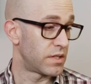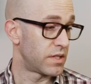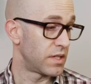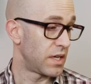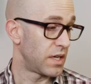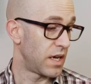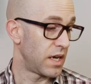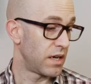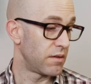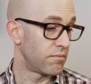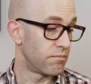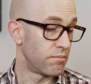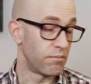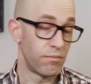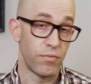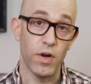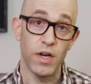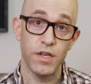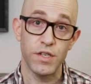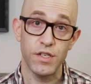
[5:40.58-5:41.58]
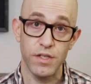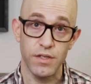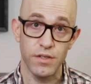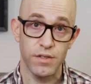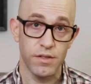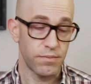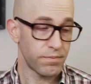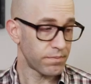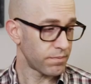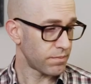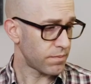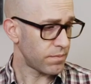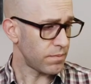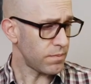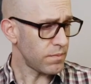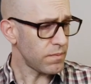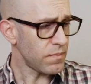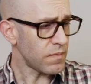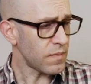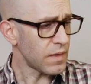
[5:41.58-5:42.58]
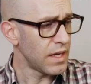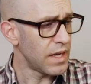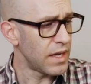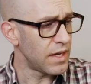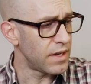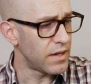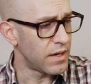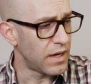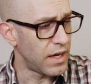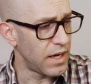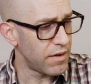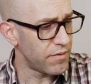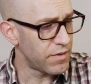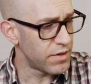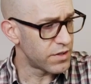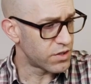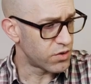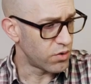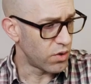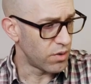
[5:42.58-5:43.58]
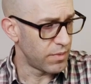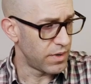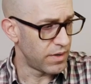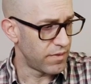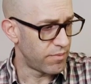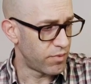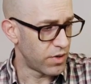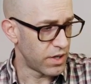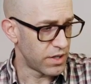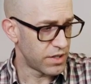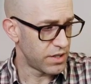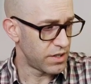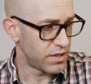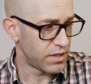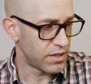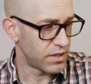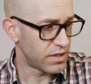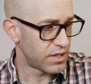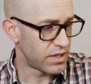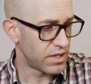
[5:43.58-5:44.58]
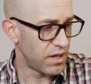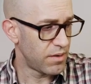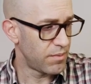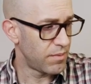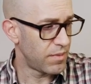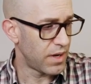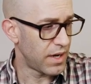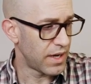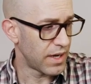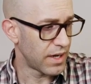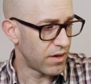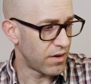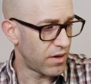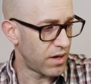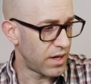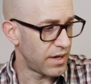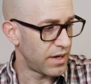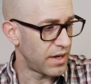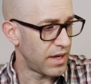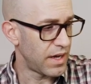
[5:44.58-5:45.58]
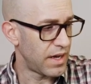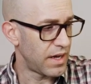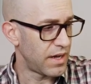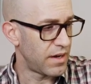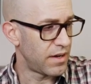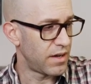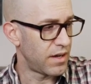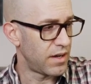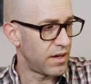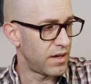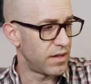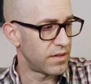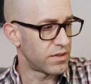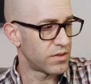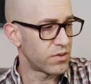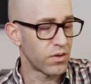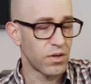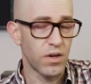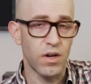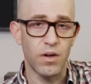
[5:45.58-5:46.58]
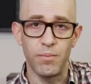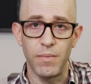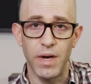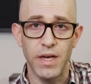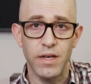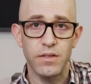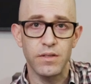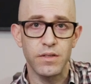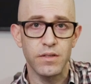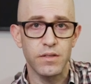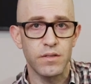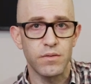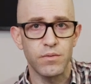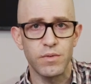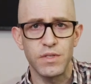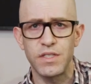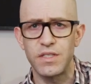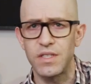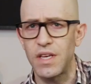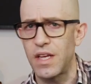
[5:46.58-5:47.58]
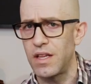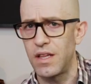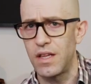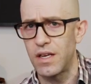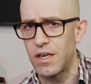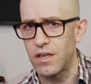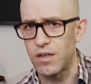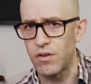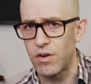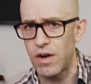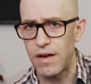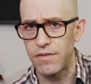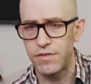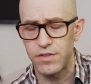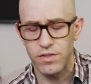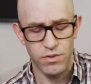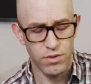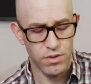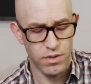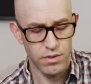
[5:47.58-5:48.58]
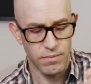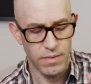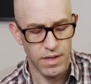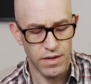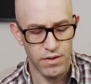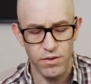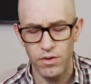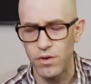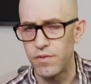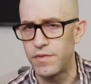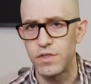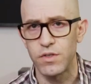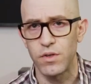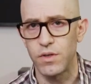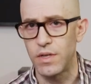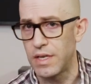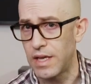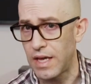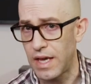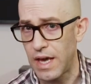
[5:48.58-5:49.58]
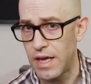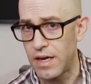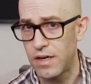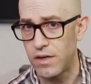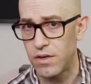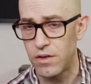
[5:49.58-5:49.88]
say brushes. And I have an assortment of brushes. Some I got at a store called Michael's, which is kind of like a craft store. I don't know if it's only in Canada